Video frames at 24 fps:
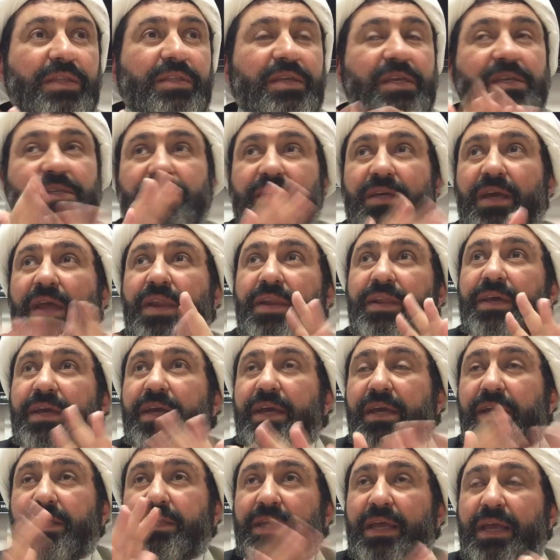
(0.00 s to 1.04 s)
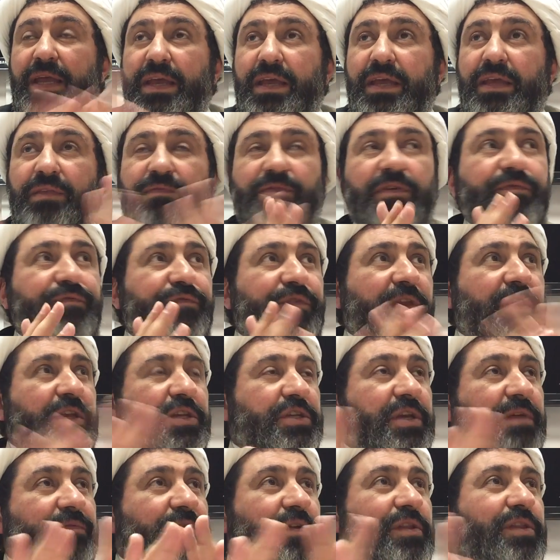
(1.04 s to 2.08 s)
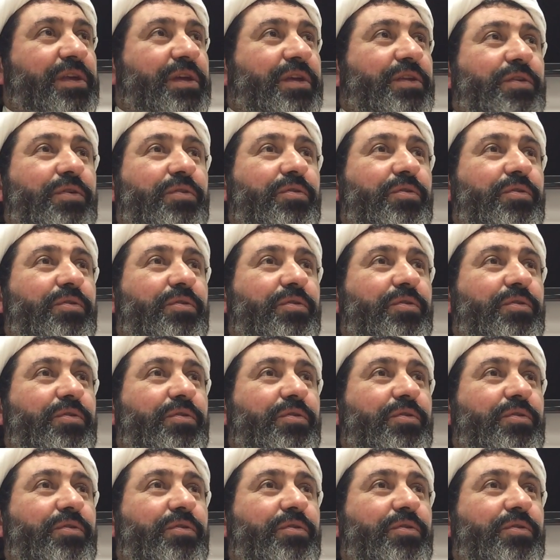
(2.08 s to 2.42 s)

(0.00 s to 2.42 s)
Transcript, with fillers: disconnect and we finish everything.